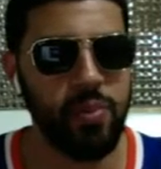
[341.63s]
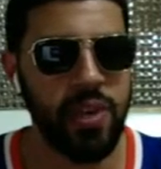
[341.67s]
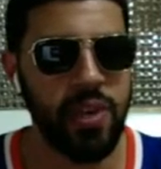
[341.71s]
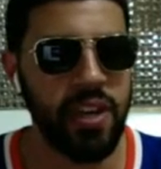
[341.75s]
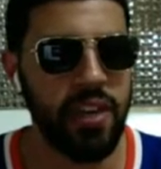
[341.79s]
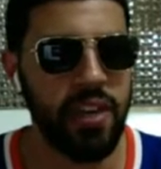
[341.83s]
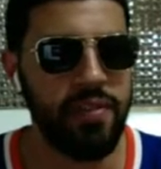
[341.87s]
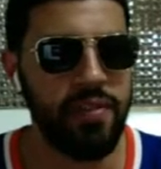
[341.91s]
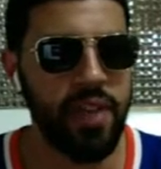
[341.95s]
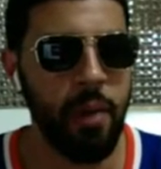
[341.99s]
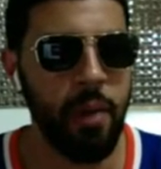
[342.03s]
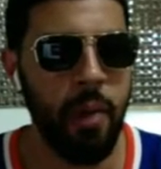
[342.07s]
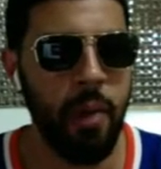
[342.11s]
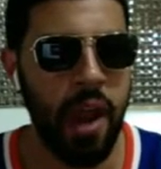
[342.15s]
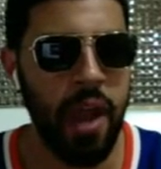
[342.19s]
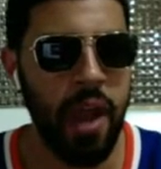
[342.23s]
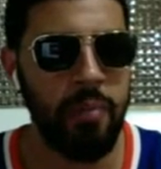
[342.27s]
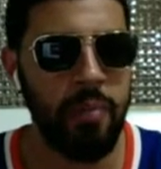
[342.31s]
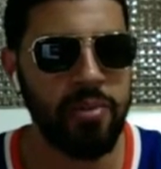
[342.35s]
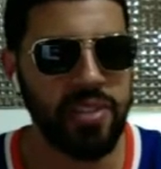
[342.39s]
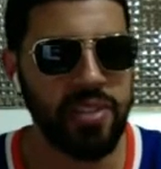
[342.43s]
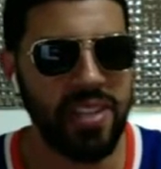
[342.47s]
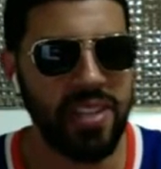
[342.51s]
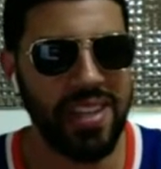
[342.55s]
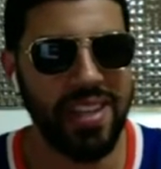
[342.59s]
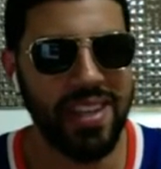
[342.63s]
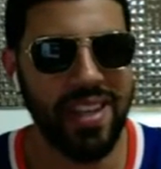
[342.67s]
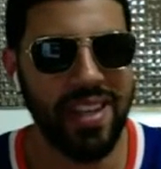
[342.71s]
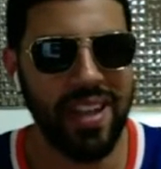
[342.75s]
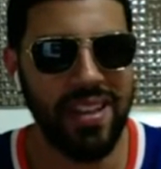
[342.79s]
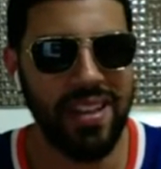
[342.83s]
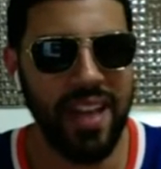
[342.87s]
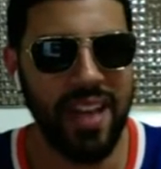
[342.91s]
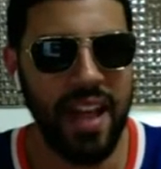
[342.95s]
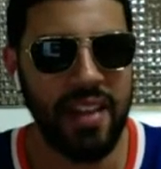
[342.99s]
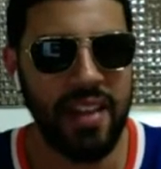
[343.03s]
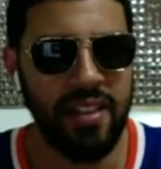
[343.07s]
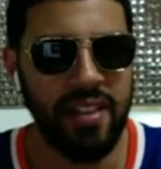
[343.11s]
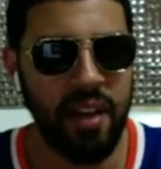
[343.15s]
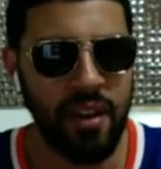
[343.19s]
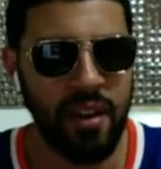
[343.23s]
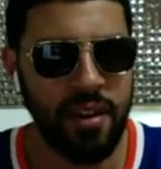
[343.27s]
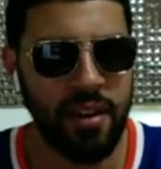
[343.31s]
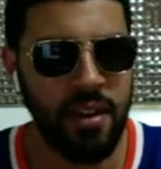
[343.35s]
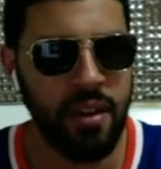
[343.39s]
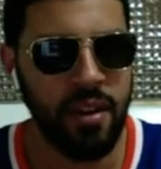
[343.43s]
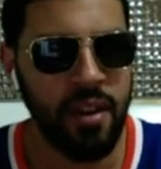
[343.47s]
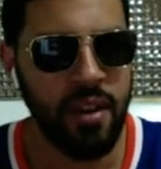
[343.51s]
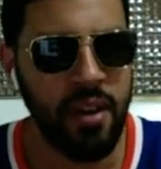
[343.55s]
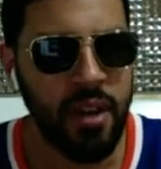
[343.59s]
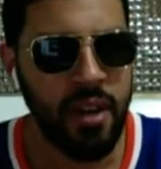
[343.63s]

week if they were able to get that done.